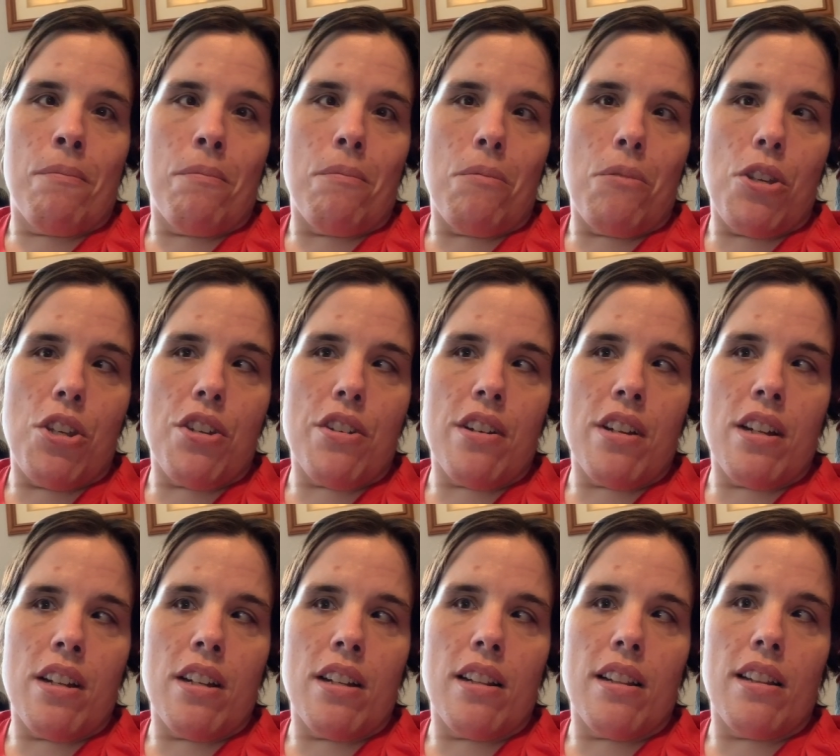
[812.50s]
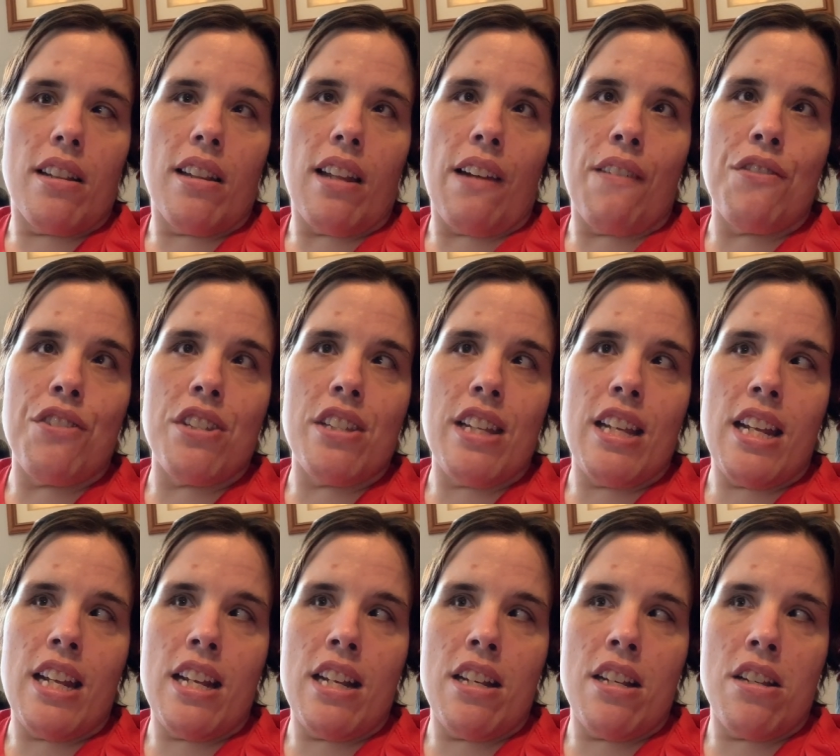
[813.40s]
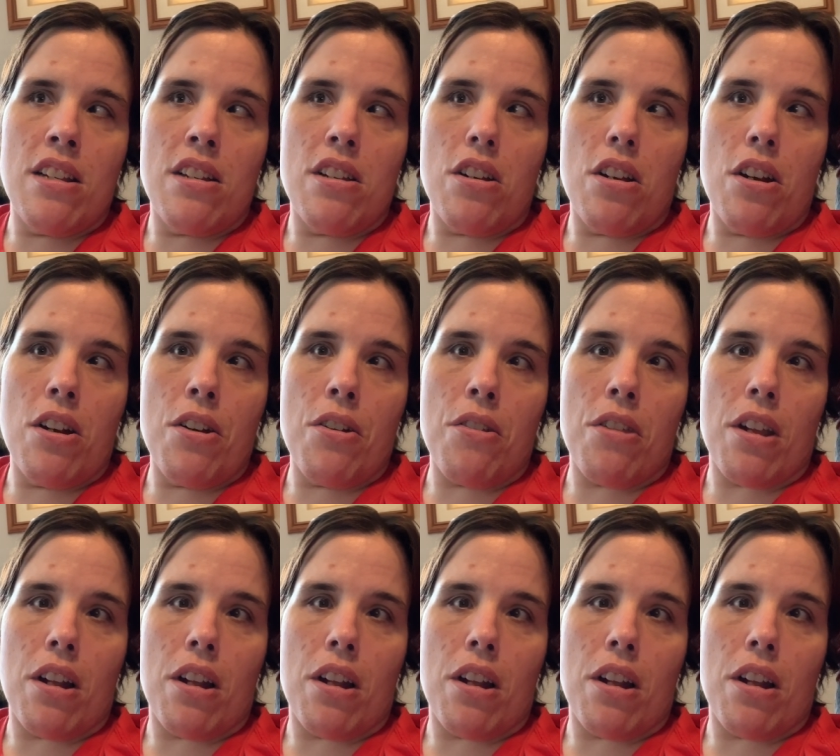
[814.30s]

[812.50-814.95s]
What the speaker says: you can, I've seen under the